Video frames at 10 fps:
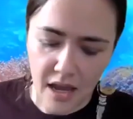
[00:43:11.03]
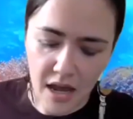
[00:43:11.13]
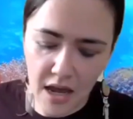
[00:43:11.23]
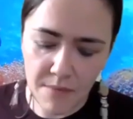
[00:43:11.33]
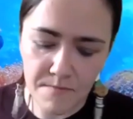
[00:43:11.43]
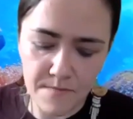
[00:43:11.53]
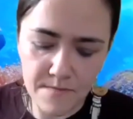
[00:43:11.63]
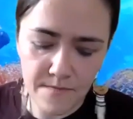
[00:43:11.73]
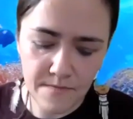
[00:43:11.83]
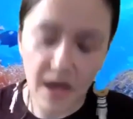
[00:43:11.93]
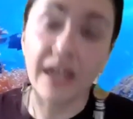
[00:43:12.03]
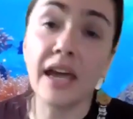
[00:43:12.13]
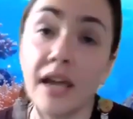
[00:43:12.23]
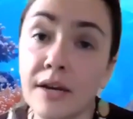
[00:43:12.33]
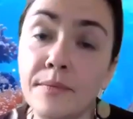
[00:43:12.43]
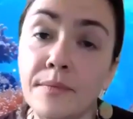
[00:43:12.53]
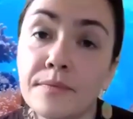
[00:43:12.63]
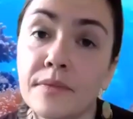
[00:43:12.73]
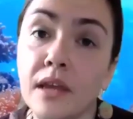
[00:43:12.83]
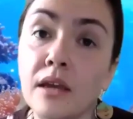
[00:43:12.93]
Um, again,
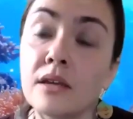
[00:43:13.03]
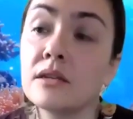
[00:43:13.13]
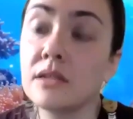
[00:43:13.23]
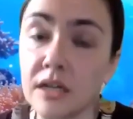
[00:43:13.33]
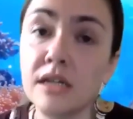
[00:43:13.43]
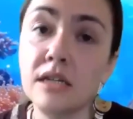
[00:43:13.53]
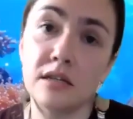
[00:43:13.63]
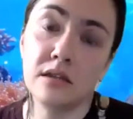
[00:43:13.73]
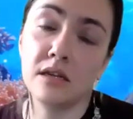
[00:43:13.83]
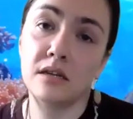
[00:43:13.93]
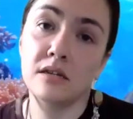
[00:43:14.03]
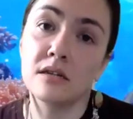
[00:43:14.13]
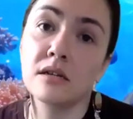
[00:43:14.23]
seriously,